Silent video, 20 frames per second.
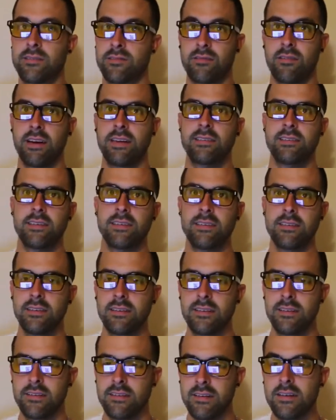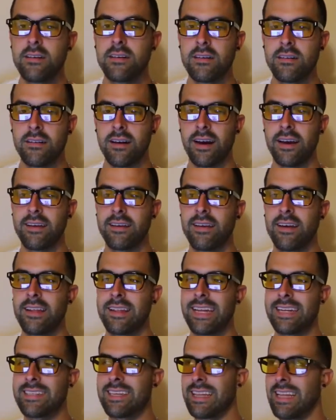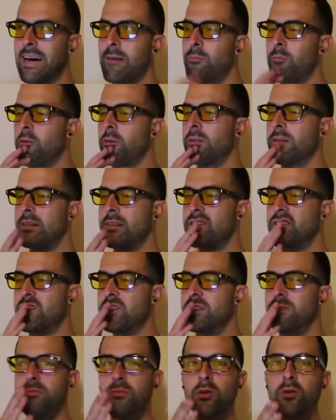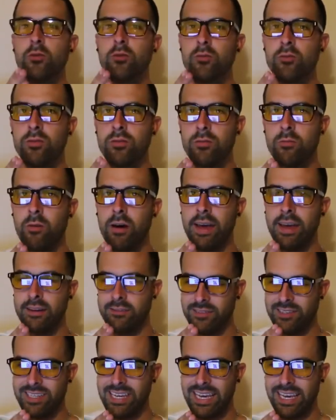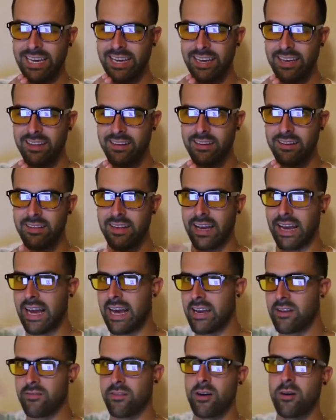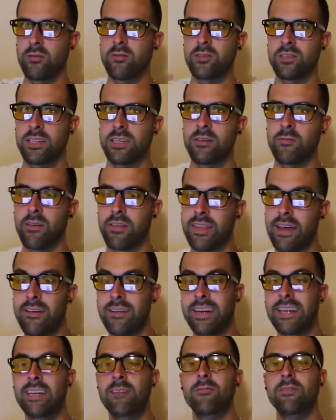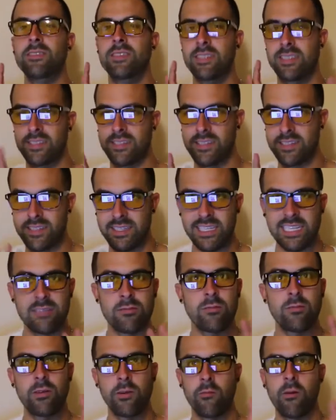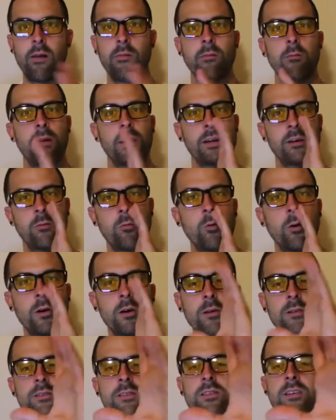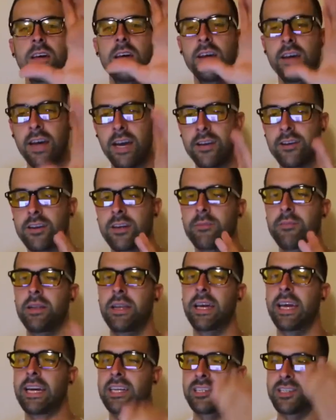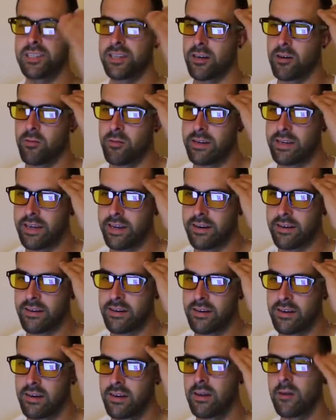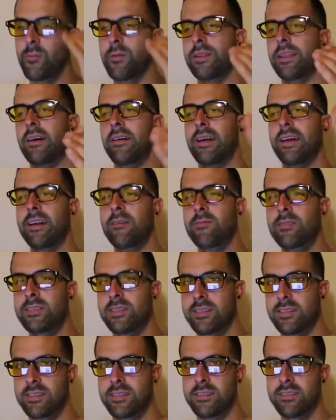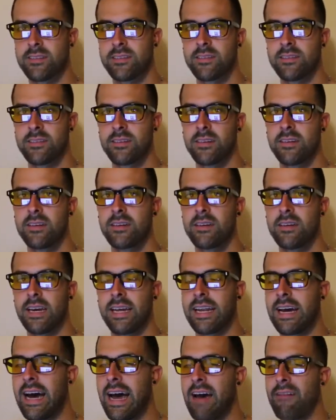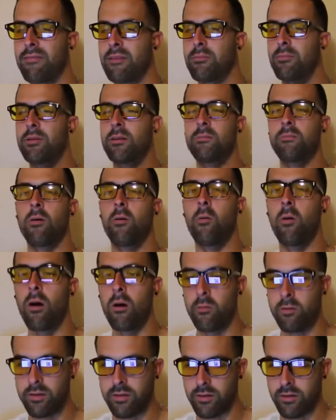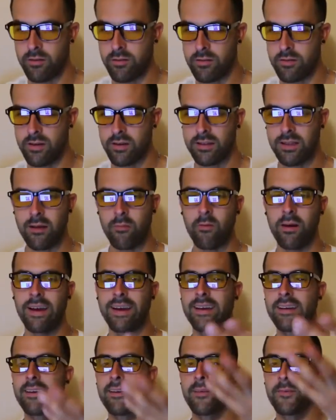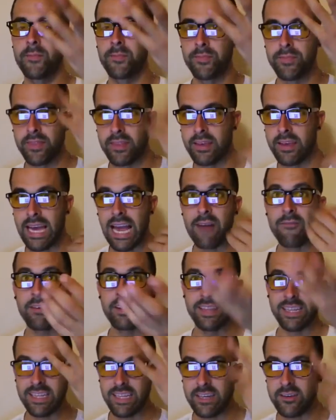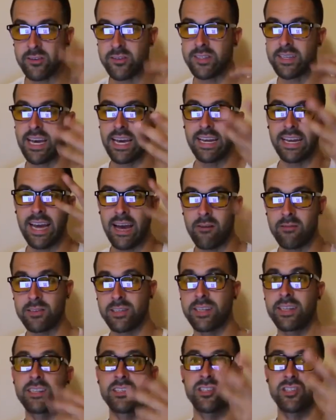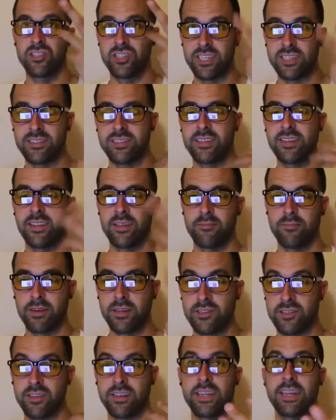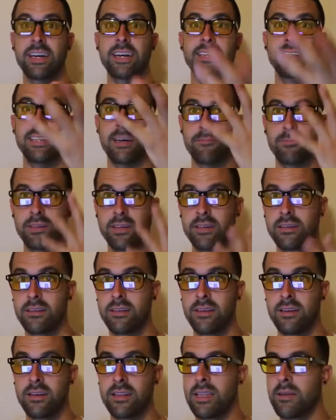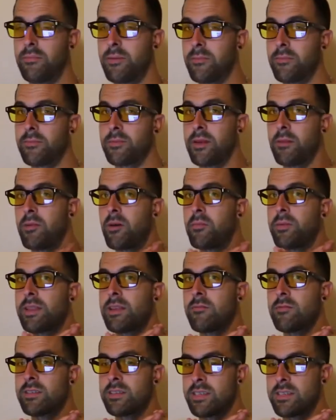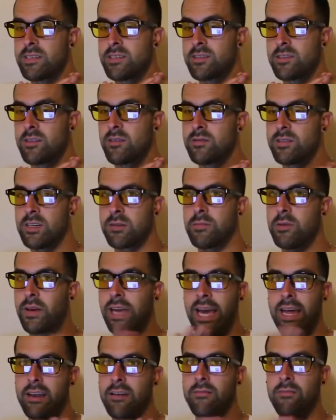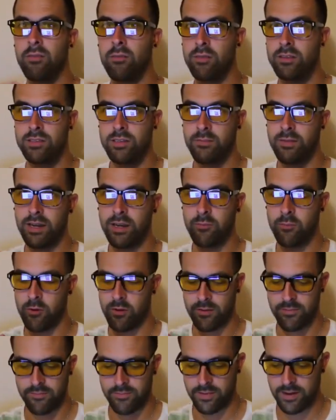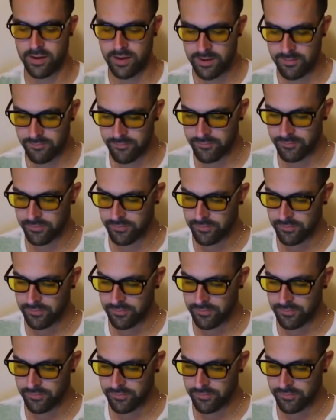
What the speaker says: It's crazy, right? That's a lot more smooth way of saying it that kind of goes in without any resistance. And that's what we want. We want your words and your communication to go in here without any resistance and not have them put up a wall with you. That way, everything that you say now is going to suggest to them because they're going to accept it. The moment the resistance goes up, you can't influence them anymore, all right?